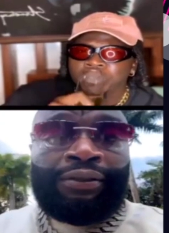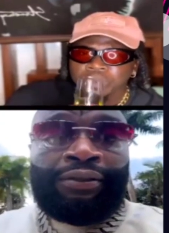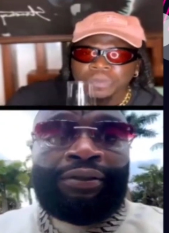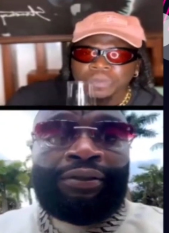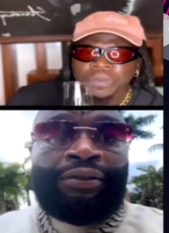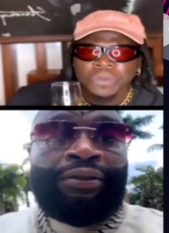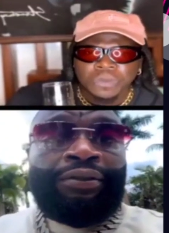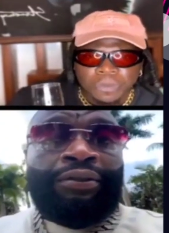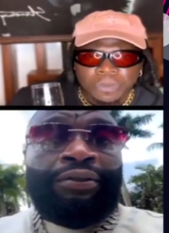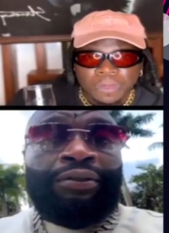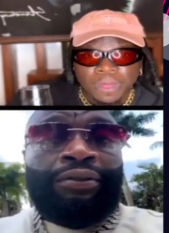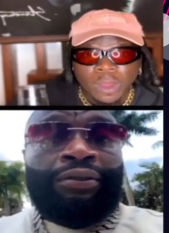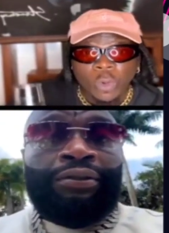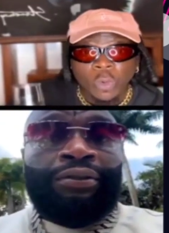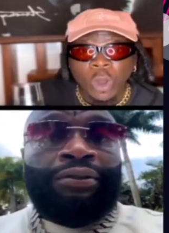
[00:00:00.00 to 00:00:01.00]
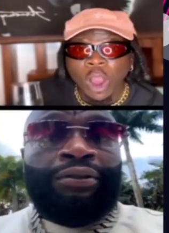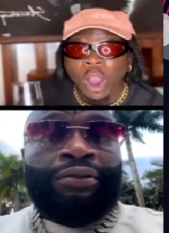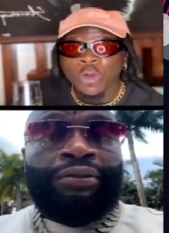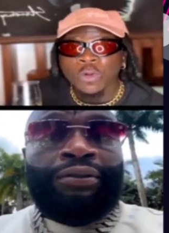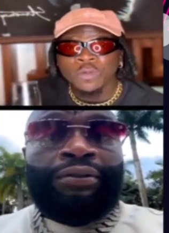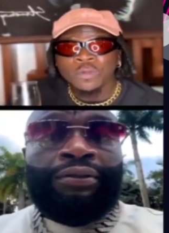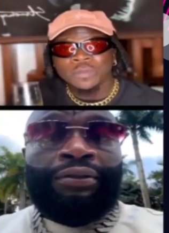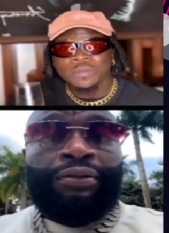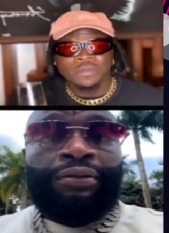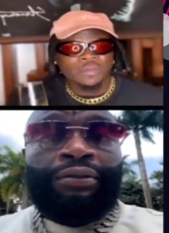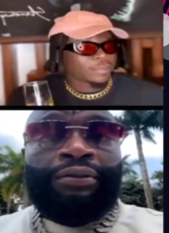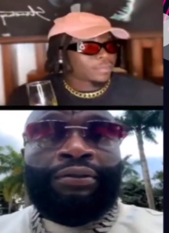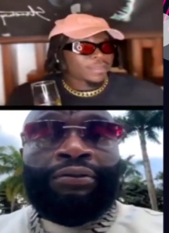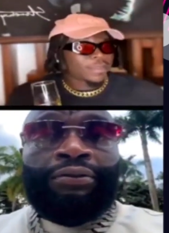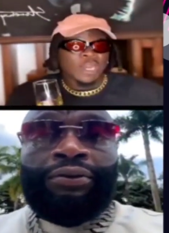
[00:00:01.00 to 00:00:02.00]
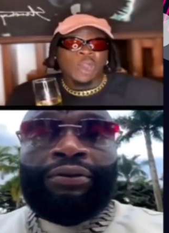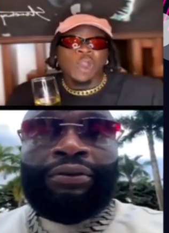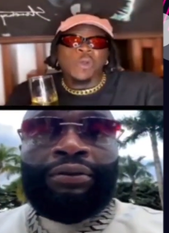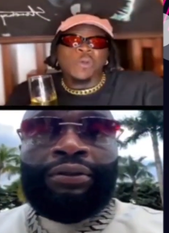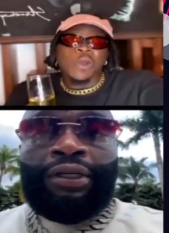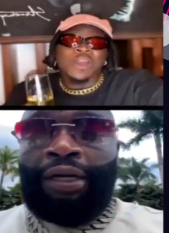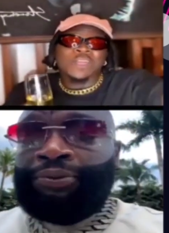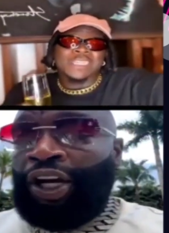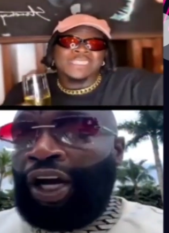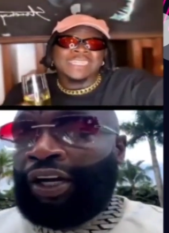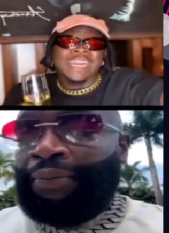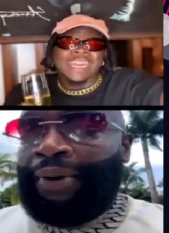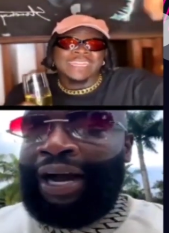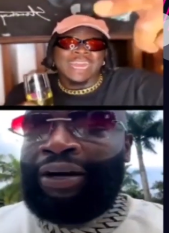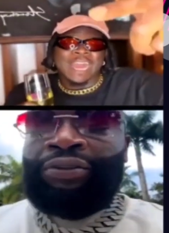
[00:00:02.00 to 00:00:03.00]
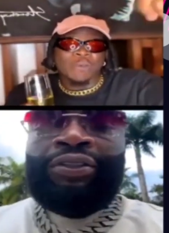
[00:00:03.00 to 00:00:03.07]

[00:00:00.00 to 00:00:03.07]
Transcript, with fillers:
Speaker 1: Whoa! The whole world just head down.